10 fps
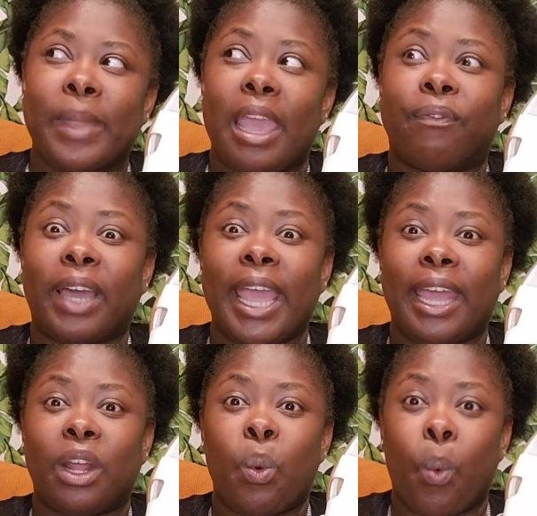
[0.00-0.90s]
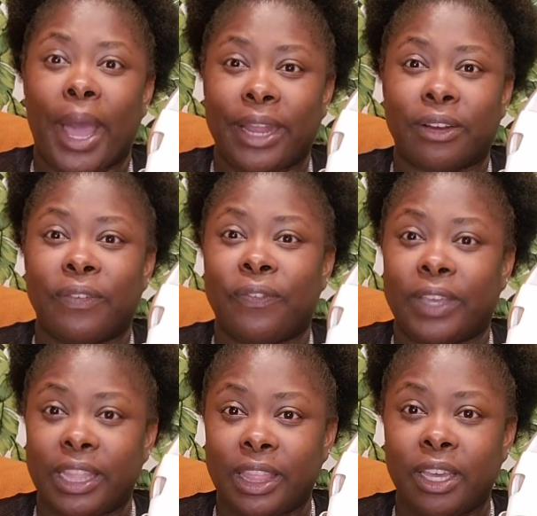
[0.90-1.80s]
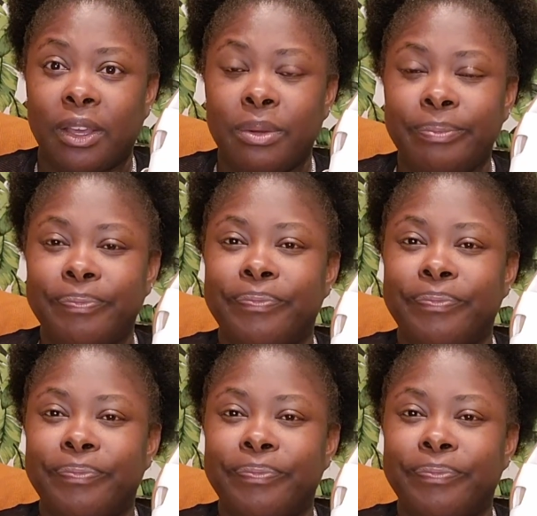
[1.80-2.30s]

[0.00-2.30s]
If I had a wider foot though,